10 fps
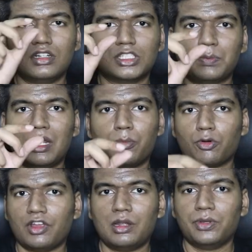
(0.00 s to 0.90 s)
display
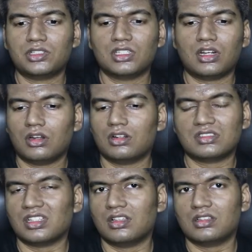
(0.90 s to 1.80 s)
profile picture,
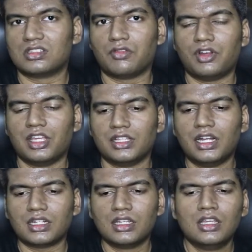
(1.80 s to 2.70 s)
and stuff like
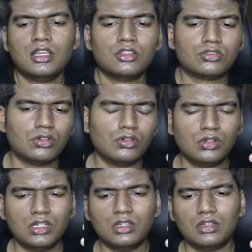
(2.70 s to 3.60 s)
that.
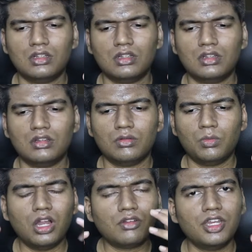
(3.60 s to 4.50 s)
So
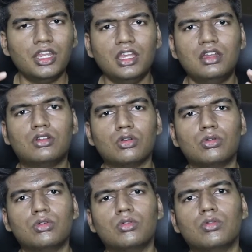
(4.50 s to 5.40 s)
what we need
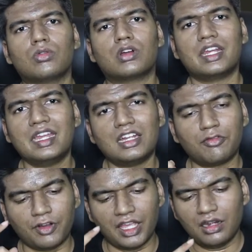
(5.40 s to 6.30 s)
to create
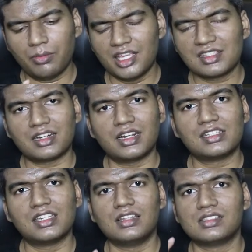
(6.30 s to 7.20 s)
a Firebase
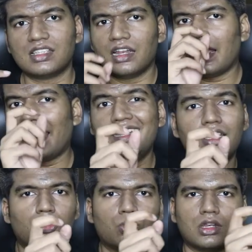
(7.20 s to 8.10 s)
credential is an
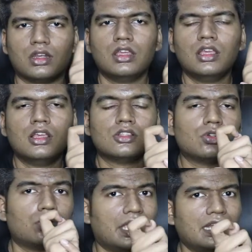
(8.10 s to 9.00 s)
ID token. So to